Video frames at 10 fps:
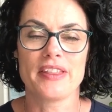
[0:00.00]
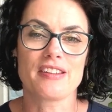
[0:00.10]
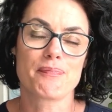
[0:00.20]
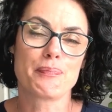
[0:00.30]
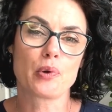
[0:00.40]

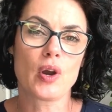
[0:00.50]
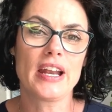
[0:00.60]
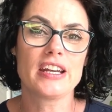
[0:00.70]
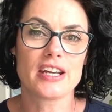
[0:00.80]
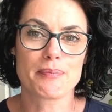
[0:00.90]
It's
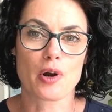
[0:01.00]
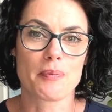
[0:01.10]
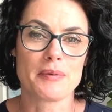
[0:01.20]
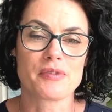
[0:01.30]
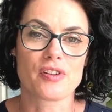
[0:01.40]
brilliant at
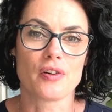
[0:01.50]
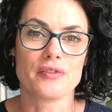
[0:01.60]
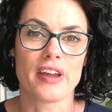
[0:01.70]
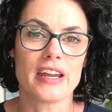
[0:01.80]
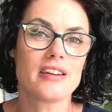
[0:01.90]
problem
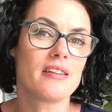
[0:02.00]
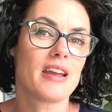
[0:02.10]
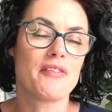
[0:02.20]
solving.